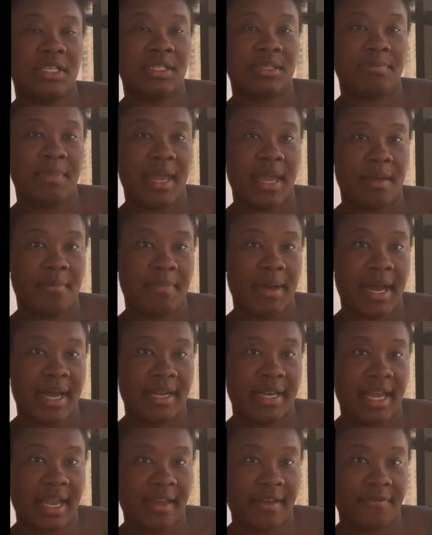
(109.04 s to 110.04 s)
is made by
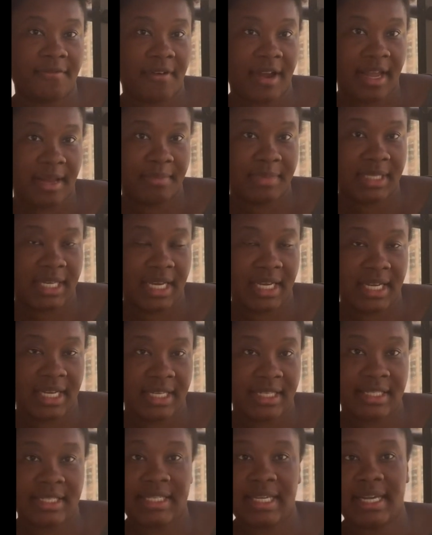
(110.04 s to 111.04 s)
Dave Ramsey and
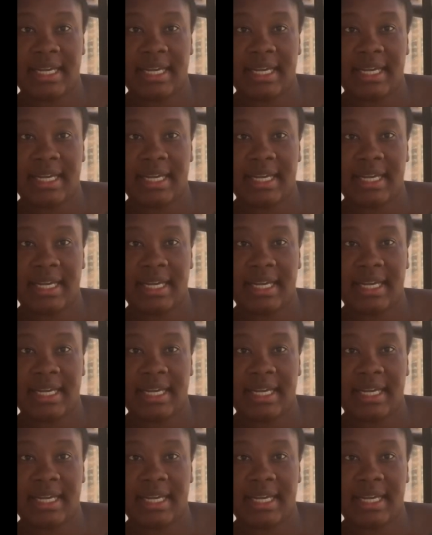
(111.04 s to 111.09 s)
his